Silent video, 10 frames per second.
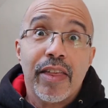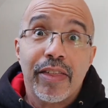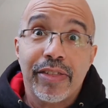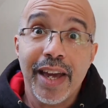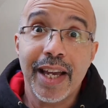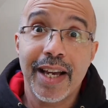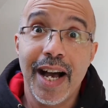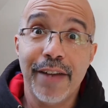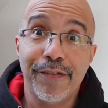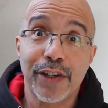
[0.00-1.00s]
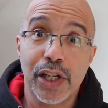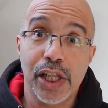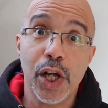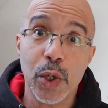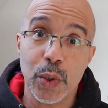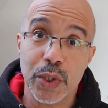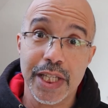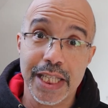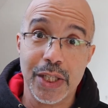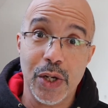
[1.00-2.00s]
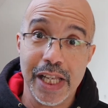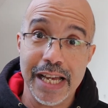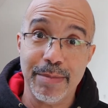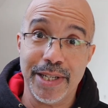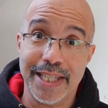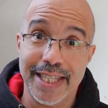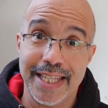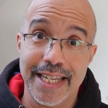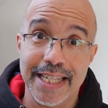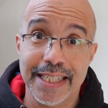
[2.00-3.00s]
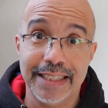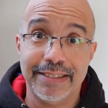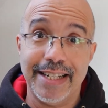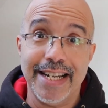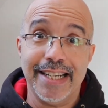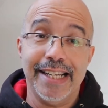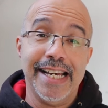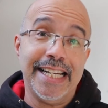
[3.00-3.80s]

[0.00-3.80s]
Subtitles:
thank God for clothes. That's all I'm going to say, right?